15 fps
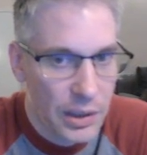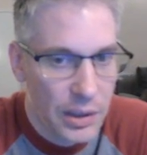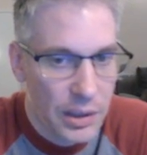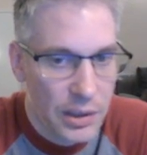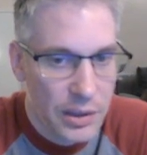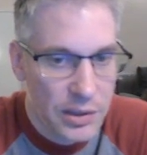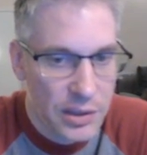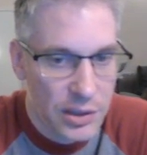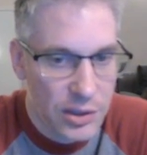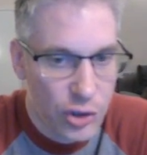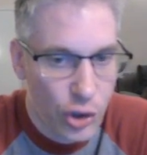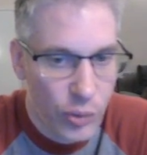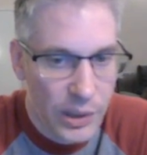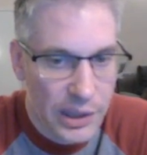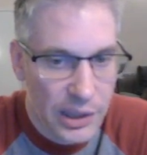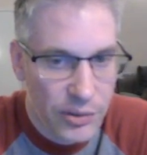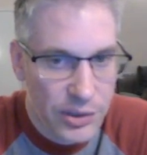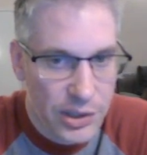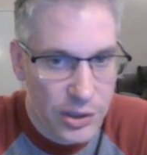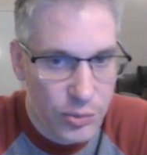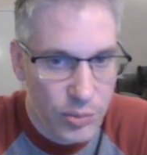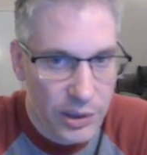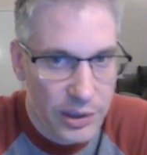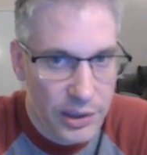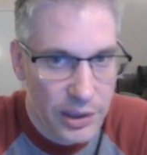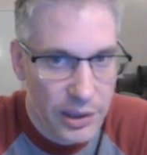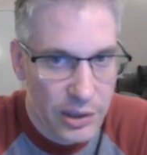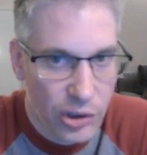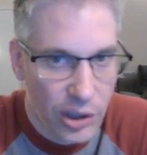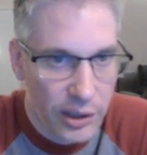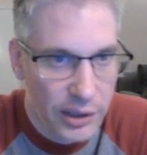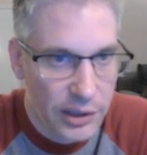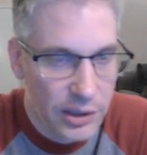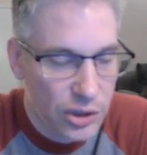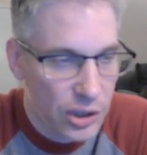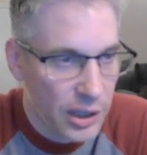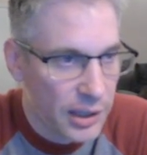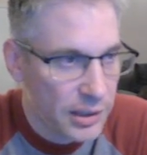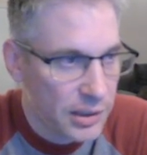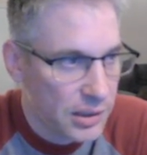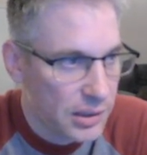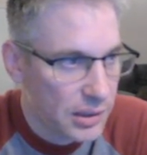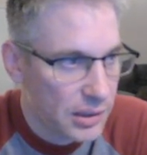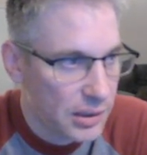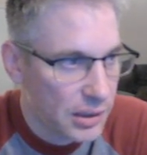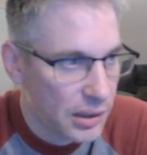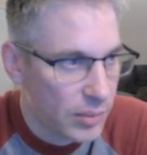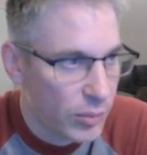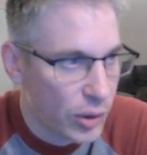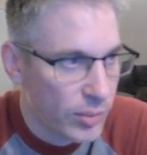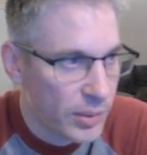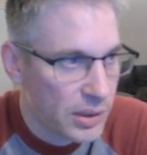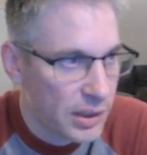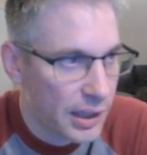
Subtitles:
Since no one else is really talking in chat at the moment,